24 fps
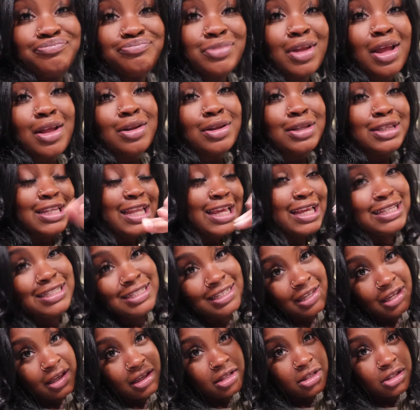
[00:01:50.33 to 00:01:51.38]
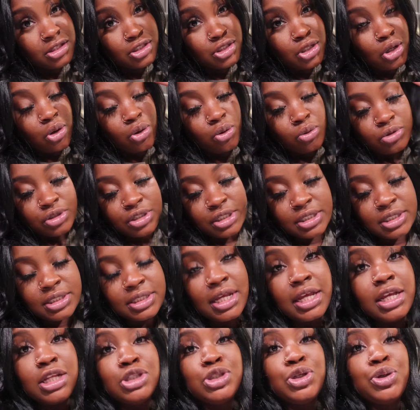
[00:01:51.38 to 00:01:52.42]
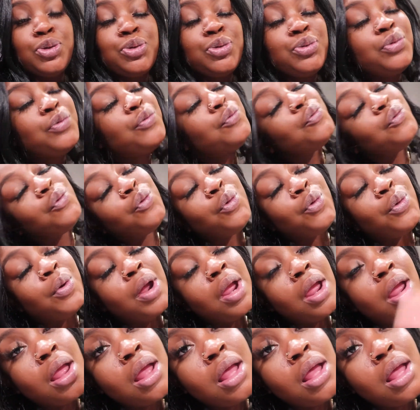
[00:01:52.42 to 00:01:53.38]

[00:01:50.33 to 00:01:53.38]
that's it. So just stay tuned for